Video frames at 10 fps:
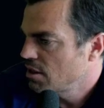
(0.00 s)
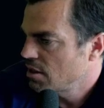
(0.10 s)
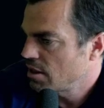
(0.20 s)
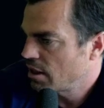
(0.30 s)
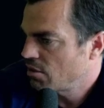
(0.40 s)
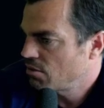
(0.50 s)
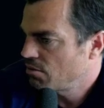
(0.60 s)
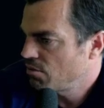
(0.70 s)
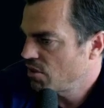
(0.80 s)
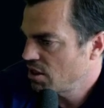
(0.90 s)
Now
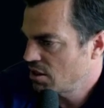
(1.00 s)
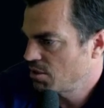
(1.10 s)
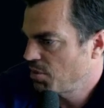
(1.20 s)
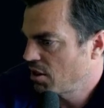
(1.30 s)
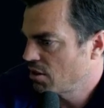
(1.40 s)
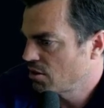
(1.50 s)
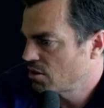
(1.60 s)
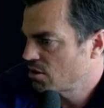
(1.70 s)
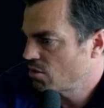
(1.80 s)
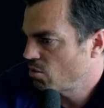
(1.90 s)
this is
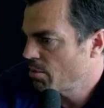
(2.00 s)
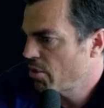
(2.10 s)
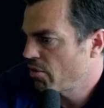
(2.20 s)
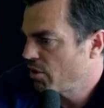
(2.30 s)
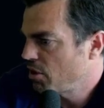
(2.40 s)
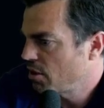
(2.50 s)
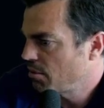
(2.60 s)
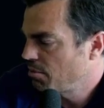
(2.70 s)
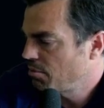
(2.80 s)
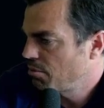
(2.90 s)
because when we were in the
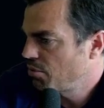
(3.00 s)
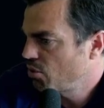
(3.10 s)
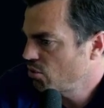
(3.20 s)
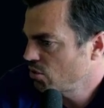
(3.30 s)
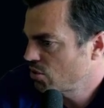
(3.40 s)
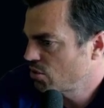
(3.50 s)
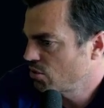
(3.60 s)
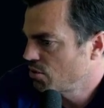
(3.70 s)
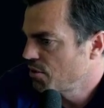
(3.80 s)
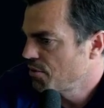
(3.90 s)
portal,